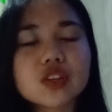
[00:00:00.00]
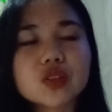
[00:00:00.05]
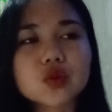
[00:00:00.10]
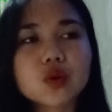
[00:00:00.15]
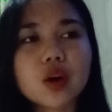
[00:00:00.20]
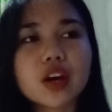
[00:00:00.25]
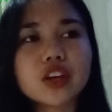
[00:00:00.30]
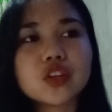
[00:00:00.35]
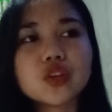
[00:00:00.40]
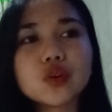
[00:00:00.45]
So
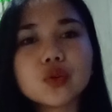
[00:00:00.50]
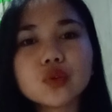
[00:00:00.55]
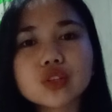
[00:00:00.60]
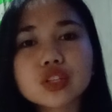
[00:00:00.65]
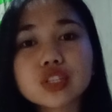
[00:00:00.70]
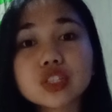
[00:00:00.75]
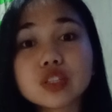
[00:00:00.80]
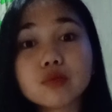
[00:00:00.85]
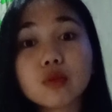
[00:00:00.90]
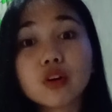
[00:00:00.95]
I
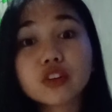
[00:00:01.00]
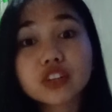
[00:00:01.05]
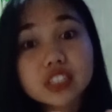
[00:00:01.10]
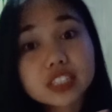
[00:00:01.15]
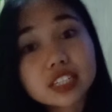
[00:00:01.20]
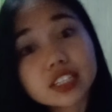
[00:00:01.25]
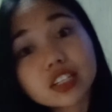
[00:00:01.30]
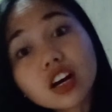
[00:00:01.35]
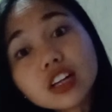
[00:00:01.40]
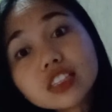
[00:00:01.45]
use the modern
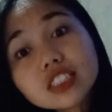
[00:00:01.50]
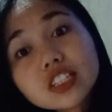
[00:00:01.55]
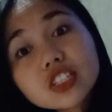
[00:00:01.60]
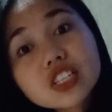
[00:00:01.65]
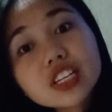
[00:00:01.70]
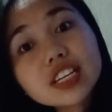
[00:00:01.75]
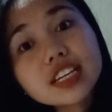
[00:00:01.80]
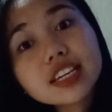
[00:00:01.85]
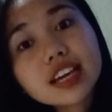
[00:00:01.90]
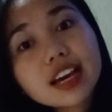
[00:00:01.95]

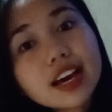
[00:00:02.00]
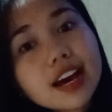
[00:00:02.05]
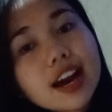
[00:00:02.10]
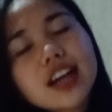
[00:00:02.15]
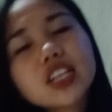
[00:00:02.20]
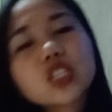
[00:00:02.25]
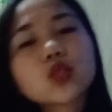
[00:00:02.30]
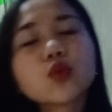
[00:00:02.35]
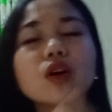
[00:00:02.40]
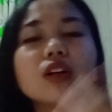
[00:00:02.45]
technology
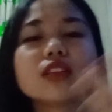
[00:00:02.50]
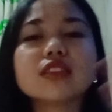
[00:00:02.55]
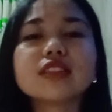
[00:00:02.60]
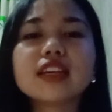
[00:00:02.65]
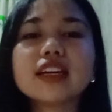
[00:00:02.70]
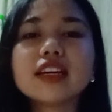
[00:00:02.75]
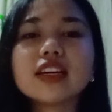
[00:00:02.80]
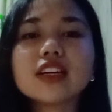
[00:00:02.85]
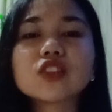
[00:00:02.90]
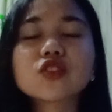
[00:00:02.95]
as well
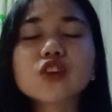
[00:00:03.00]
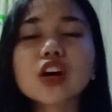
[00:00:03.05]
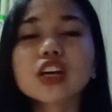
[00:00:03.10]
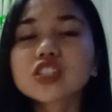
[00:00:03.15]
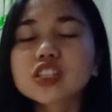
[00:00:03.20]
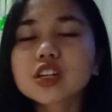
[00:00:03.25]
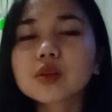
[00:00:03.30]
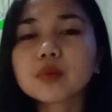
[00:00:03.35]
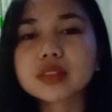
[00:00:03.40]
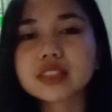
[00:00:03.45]
the
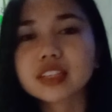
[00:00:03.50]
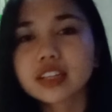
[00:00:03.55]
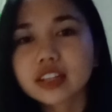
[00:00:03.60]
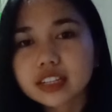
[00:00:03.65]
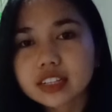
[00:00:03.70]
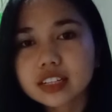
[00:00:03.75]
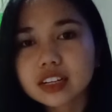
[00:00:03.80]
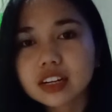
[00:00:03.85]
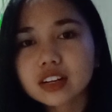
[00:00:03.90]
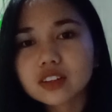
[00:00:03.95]
instructional
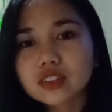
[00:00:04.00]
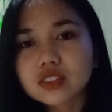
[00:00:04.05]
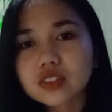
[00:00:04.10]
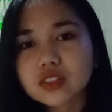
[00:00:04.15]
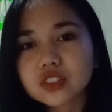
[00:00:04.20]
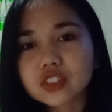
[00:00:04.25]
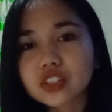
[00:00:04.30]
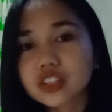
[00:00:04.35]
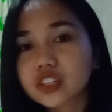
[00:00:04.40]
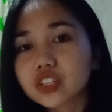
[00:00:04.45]
materials
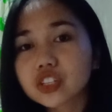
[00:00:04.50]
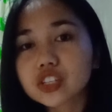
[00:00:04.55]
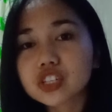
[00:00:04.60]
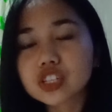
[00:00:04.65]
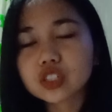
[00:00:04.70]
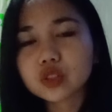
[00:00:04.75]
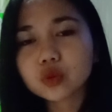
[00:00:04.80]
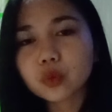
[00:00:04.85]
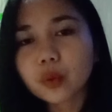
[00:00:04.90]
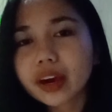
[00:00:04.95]
the
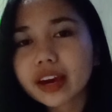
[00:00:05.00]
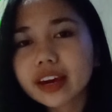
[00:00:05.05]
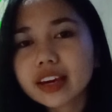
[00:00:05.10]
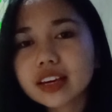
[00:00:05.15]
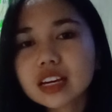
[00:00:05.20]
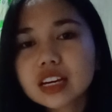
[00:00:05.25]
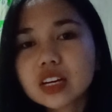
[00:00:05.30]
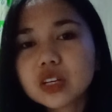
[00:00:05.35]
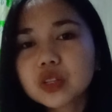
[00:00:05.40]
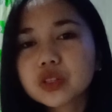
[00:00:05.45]
traditional
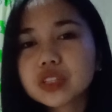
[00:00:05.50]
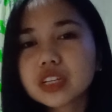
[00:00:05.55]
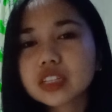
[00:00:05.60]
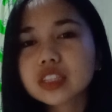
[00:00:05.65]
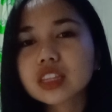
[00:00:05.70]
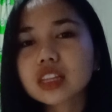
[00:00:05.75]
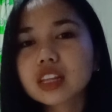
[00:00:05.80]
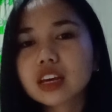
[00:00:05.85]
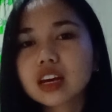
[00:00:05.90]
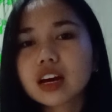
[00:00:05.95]
way, so
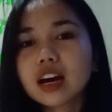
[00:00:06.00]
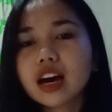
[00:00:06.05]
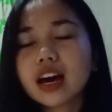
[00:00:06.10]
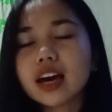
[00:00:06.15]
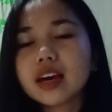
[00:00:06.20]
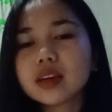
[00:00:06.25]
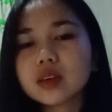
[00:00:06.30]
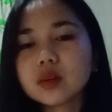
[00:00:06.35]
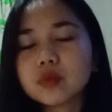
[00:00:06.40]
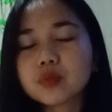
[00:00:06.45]
that
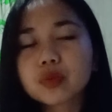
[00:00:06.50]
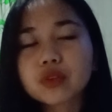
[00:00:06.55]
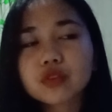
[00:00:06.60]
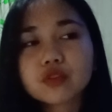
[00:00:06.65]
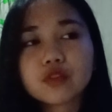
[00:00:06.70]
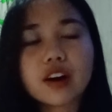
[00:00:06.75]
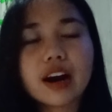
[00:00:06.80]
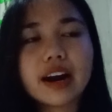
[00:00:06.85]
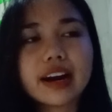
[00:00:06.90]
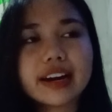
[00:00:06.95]
I
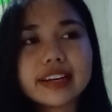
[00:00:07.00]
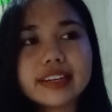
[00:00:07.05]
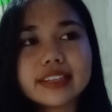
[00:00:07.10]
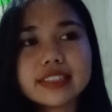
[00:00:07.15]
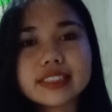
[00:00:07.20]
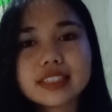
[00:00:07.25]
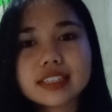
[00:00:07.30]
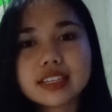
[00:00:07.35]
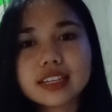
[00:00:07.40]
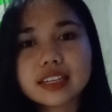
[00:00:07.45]

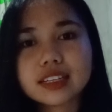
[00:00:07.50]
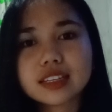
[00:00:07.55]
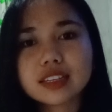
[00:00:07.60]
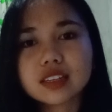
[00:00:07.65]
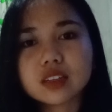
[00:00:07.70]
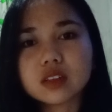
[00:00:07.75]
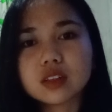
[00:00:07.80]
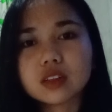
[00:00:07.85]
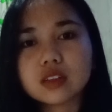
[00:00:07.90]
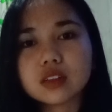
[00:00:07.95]
provide
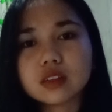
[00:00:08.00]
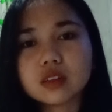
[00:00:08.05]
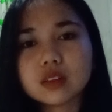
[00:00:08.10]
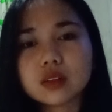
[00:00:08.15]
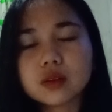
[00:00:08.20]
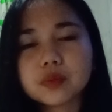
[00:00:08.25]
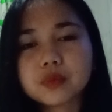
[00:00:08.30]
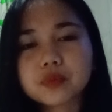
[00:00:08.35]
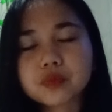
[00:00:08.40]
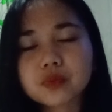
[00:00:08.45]

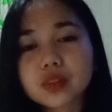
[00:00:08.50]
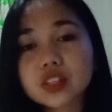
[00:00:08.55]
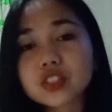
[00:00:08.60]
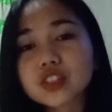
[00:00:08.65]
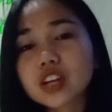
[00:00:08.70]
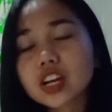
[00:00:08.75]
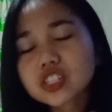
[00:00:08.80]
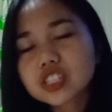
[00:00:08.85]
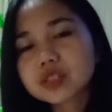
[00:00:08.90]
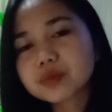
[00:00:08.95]

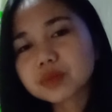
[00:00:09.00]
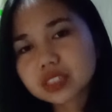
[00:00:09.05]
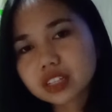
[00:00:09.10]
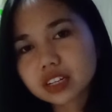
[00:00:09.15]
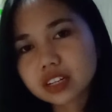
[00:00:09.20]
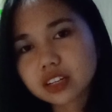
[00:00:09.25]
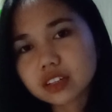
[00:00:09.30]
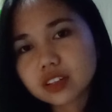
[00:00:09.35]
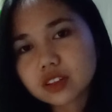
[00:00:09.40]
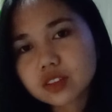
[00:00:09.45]
instructional
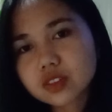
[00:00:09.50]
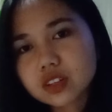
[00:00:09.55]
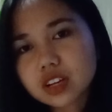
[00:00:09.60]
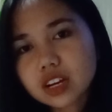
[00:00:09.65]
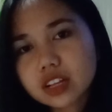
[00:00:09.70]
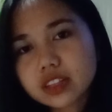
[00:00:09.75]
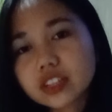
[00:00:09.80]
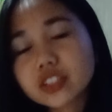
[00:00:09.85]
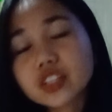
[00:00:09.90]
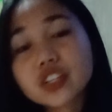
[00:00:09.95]
materials
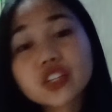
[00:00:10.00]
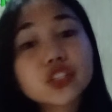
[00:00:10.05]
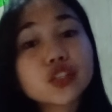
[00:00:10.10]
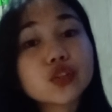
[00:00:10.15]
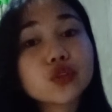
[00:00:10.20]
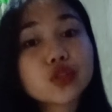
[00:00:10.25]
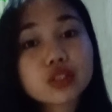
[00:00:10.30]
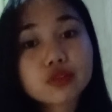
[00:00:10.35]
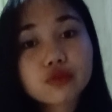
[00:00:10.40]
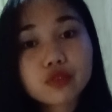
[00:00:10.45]
that are
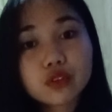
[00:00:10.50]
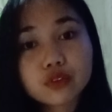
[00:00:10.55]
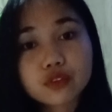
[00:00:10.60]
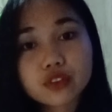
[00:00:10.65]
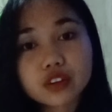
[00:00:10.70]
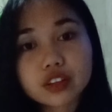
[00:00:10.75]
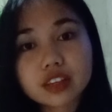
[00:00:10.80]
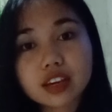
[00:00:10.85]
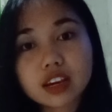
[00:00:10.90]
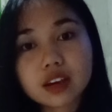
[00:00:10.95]
useful
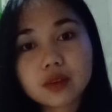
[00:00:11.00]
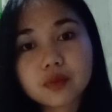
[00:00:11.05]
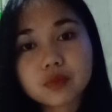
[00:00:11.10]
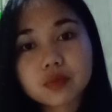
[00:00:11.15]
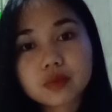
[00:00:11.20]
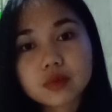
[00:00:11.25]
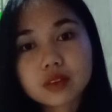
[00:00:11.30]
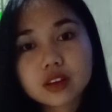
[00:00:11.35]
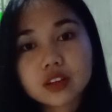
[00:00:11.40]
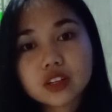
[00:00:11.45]
for them
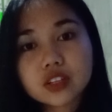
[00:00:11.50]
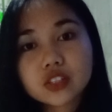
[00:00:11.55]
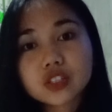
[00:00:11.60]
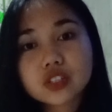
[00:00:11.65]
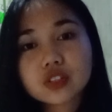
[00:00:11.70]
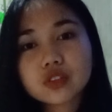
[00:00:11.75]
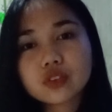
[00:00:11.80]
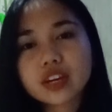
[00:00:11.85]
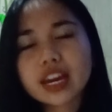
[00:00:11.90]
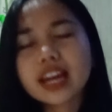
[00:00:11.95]

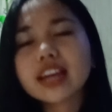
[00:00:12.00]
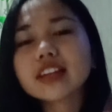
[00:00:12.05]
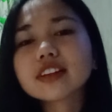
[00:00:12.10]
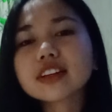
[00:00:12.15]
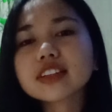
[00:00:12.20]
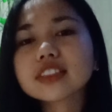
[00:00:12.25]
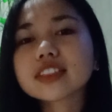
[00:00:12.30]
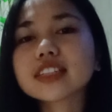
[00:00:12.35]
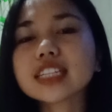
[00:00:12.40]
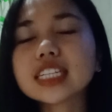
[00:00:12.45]
to
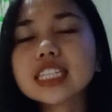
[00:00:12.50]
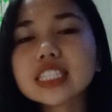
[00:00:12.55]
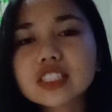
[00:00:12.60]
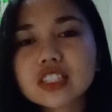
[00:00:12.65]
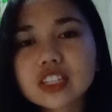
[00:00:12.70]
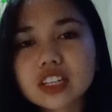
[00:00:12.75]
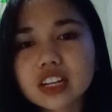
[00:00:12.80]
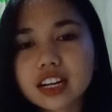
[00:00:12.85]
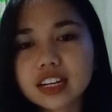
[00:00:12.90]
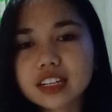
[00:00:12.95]
cater their
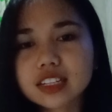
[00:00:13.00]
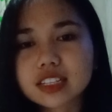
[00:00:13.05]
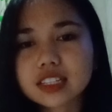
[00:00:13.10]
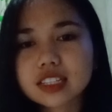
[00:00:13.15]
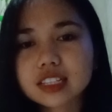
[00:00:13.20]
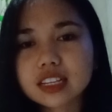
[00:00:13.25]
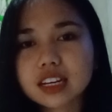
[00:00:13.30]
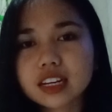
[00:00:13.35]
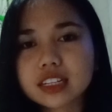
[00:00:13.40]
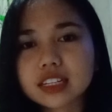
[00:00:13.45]

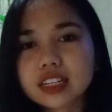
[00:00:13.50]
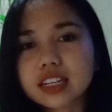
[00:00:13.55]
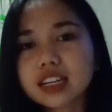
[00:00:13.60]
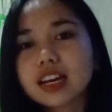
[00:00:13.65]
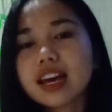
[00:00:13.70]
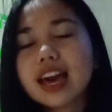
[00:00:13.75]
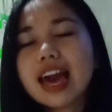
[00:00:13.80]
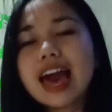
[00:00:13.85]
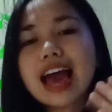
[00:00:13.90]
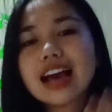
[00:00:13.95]
interests and
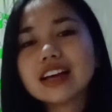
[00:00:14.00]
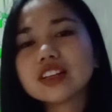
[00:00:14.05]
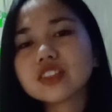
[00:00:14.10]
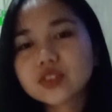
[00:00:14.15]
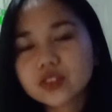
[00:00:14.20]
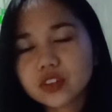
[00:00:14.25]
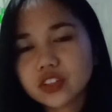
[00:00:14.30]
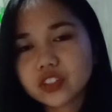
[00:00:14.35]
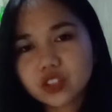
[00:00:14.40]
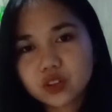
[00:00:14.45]

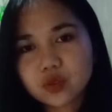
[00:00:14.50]
answering their